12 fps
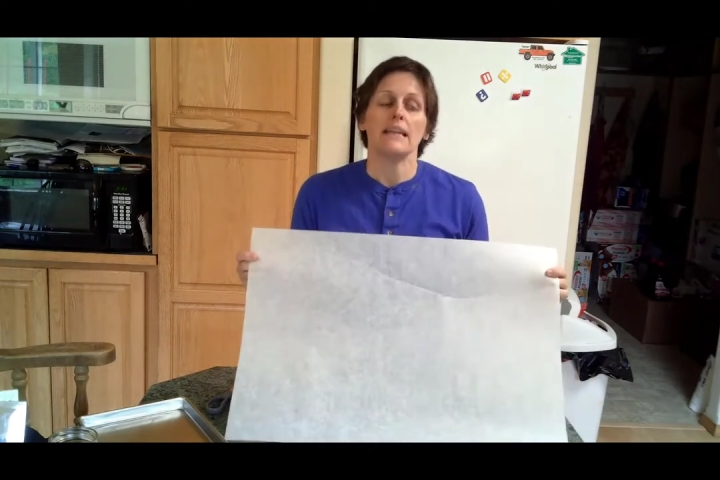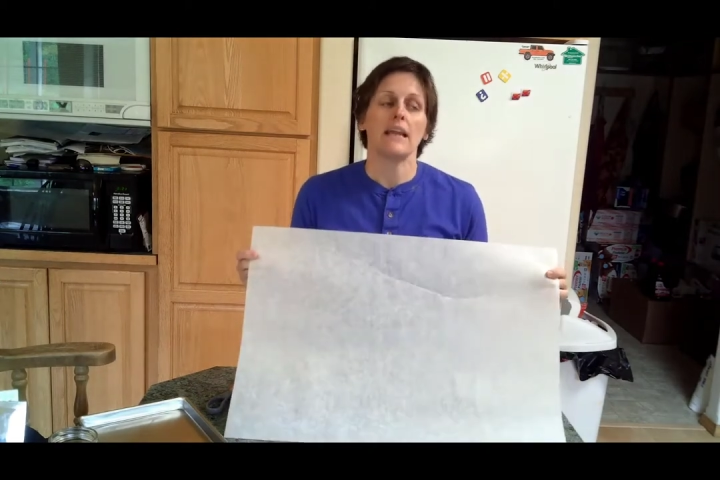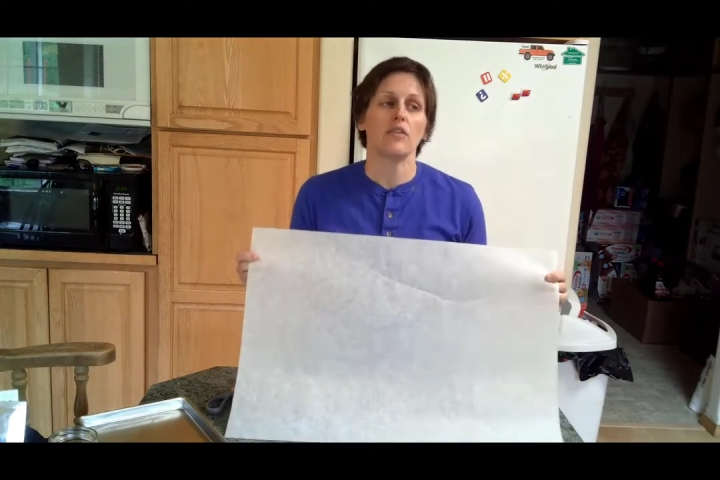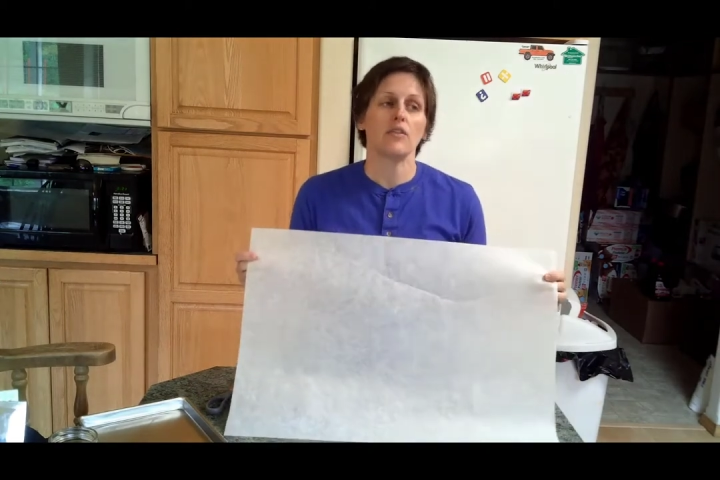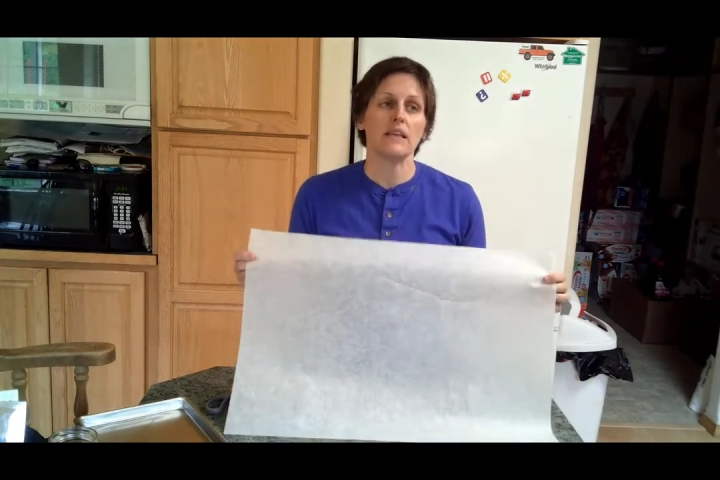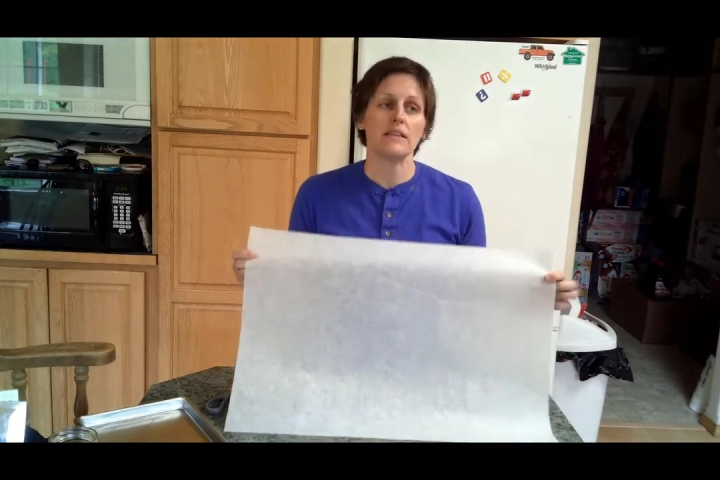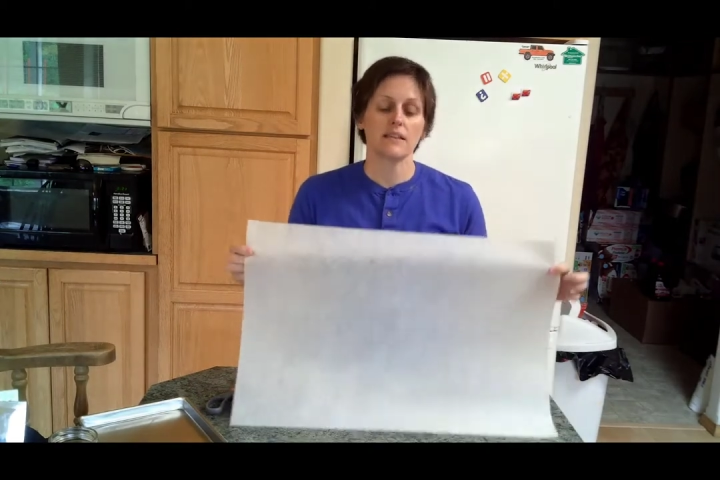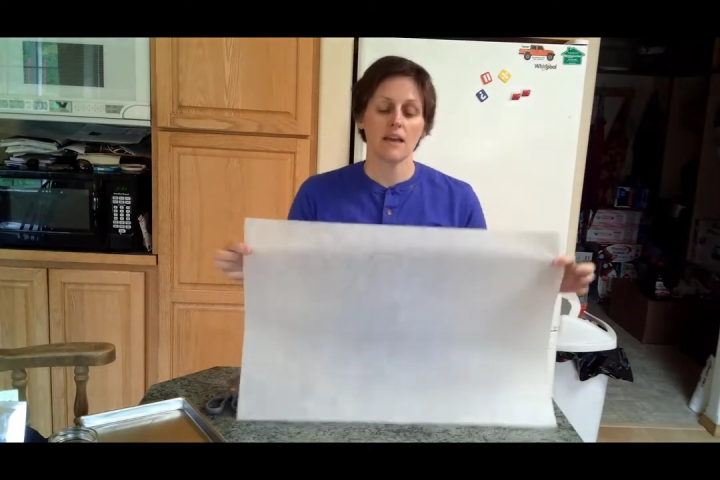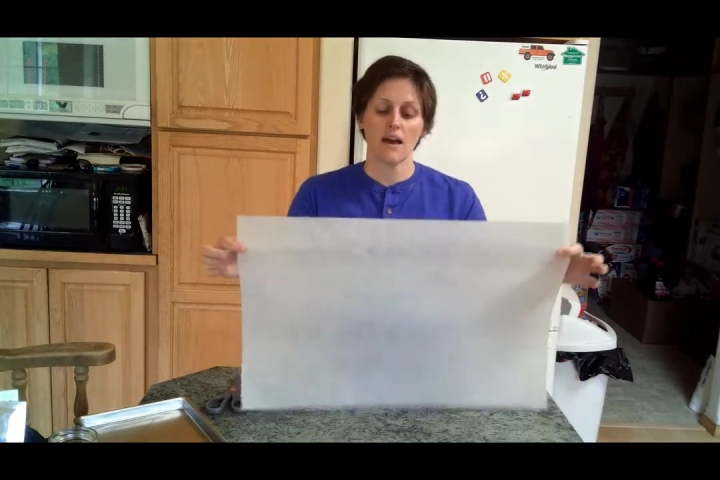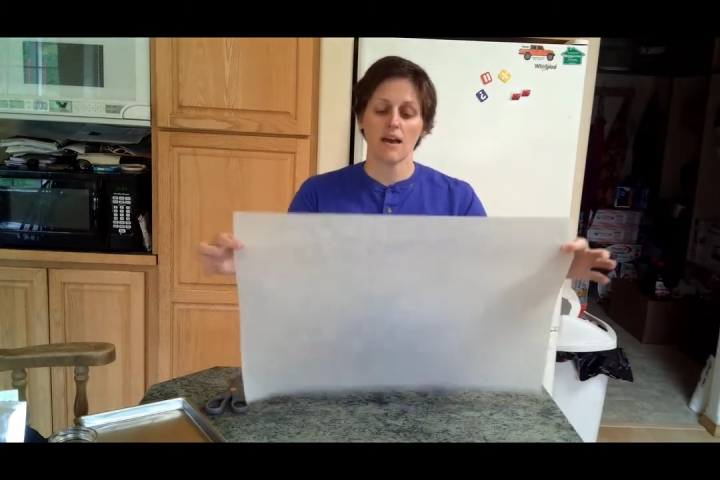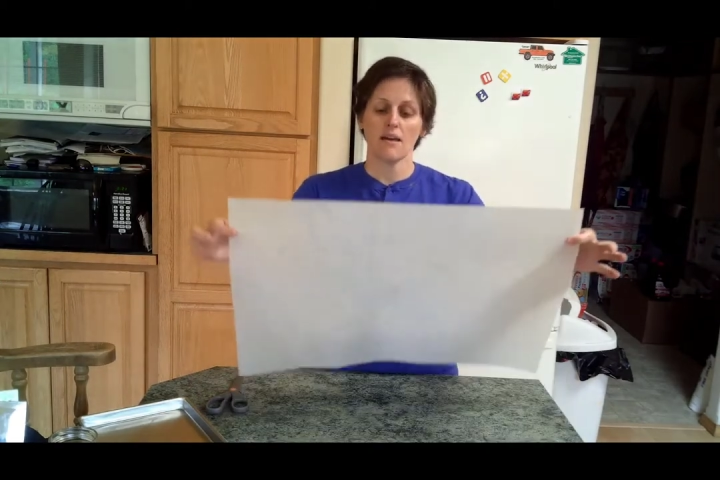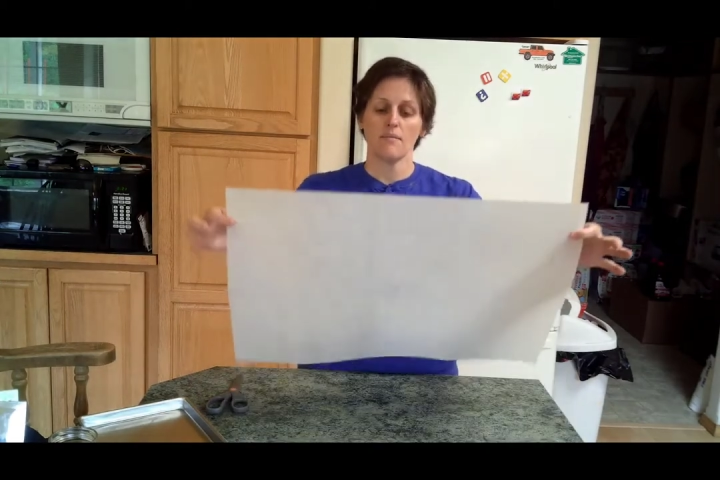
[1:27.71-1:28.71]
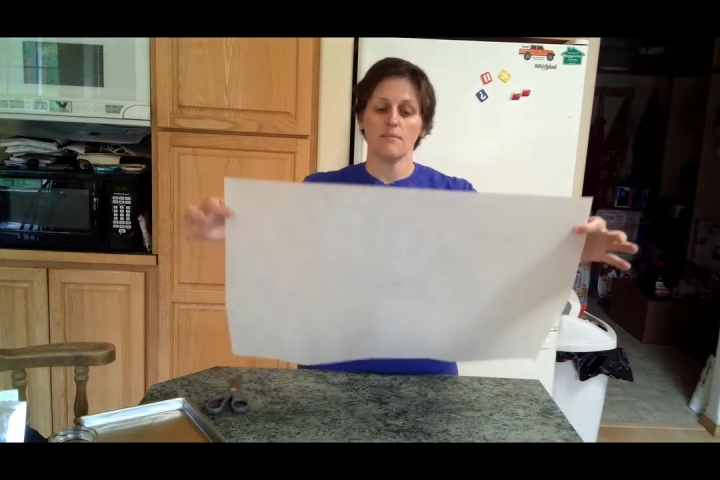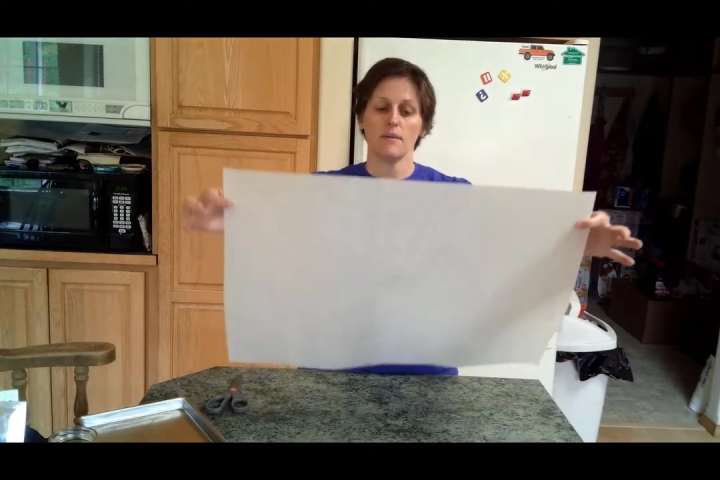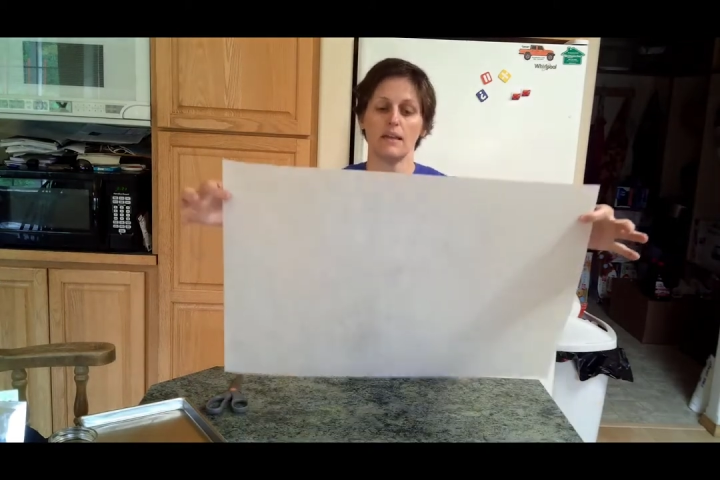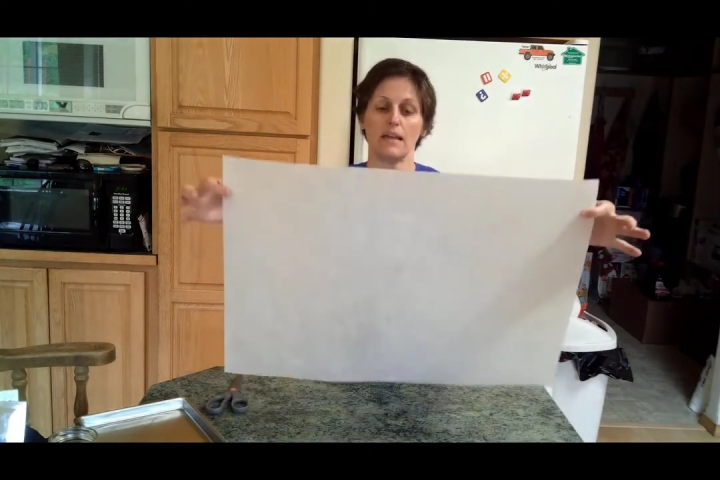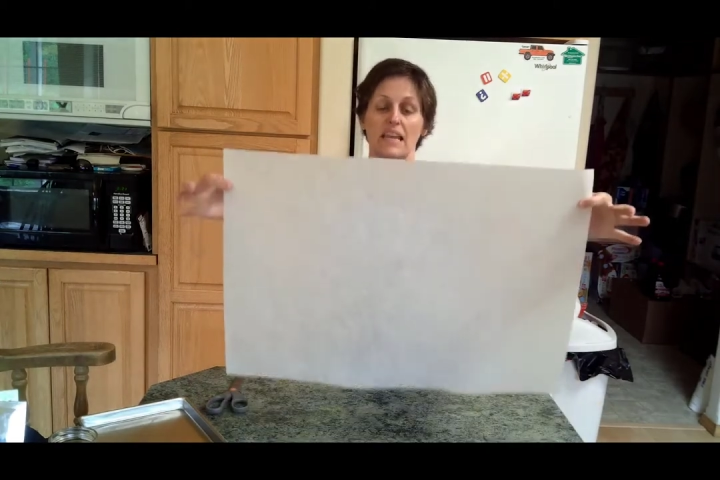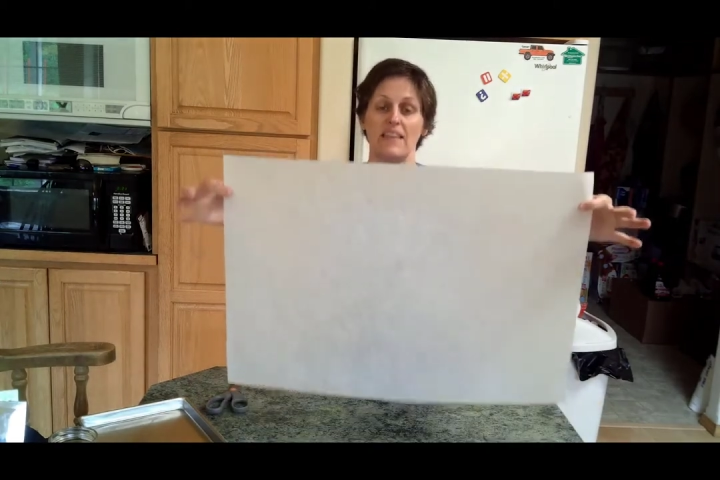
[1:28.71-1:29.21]
Now these come
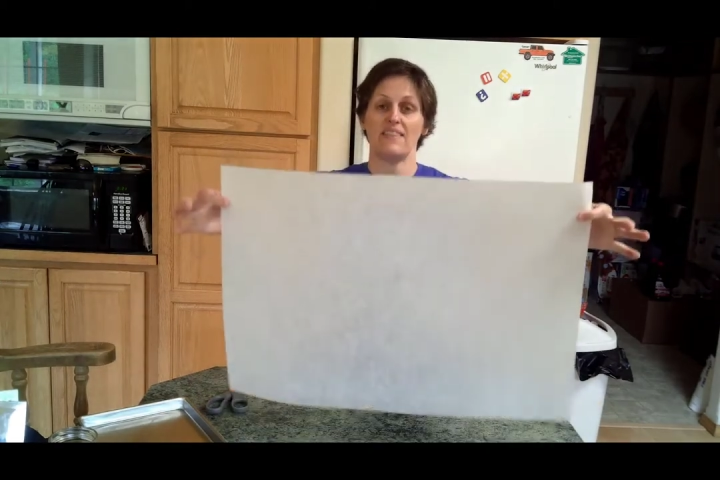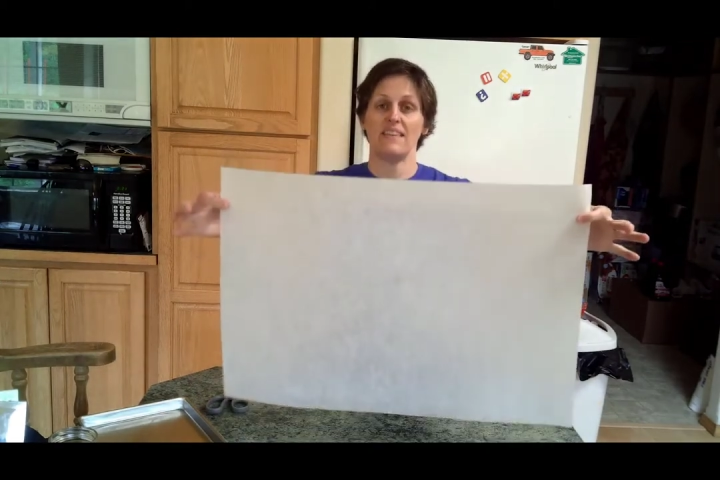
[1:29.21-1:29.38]
in